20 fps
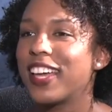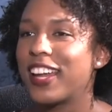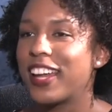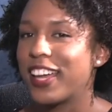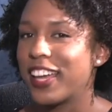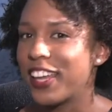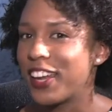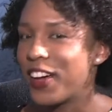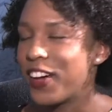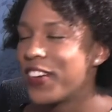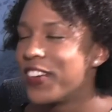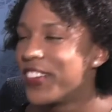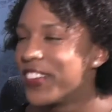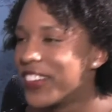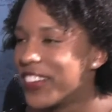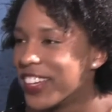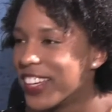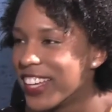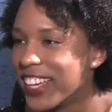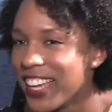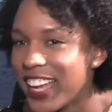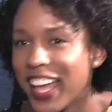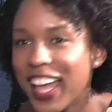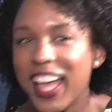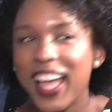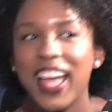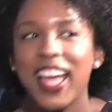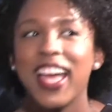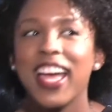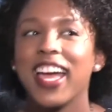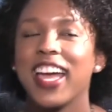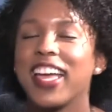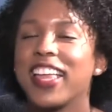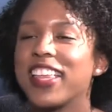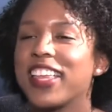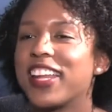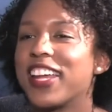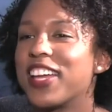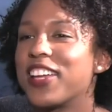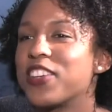And I get out. And
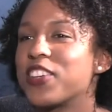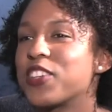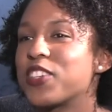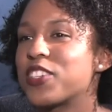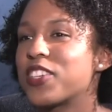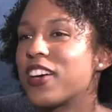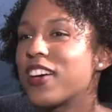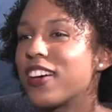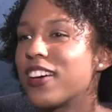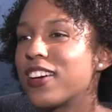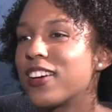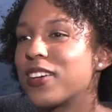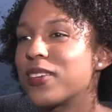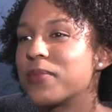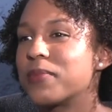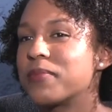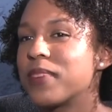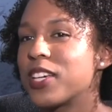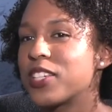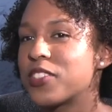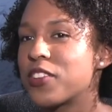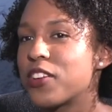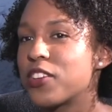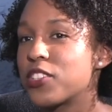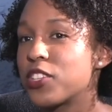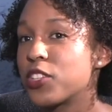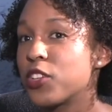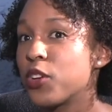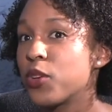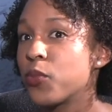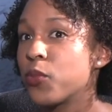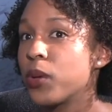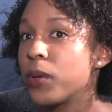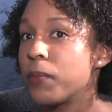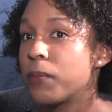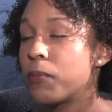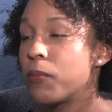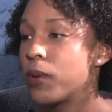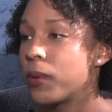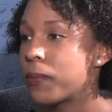then I just I started to learn
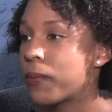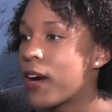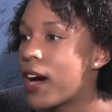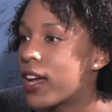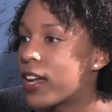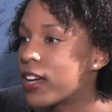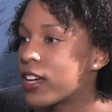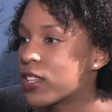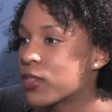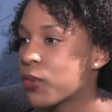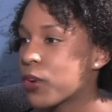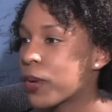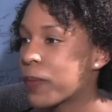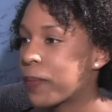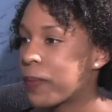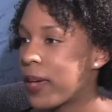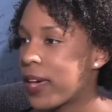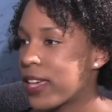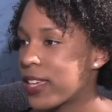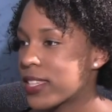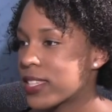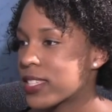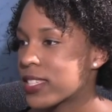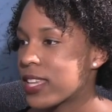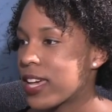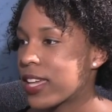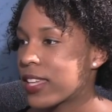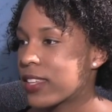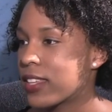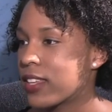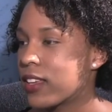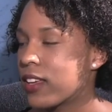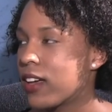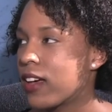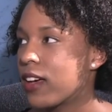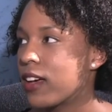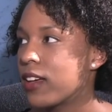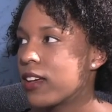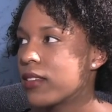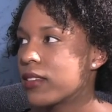what products work best, like
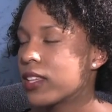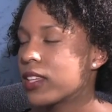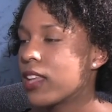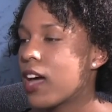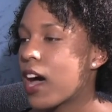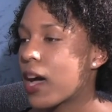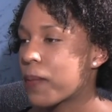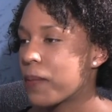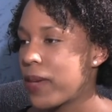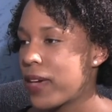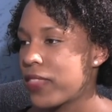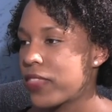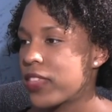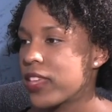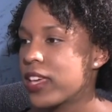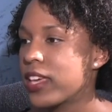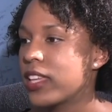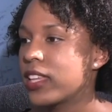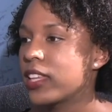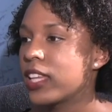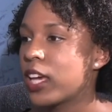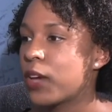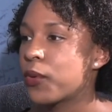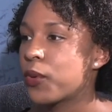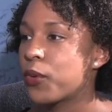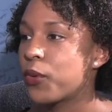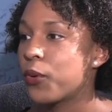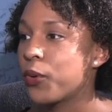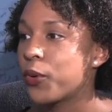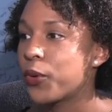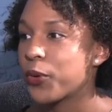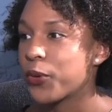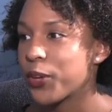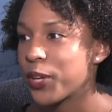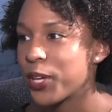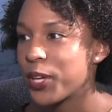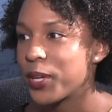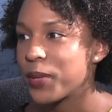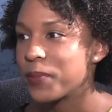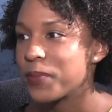the lock method, liquid oil
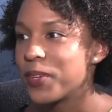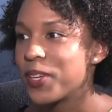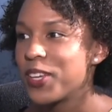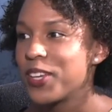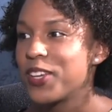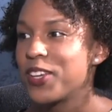cream.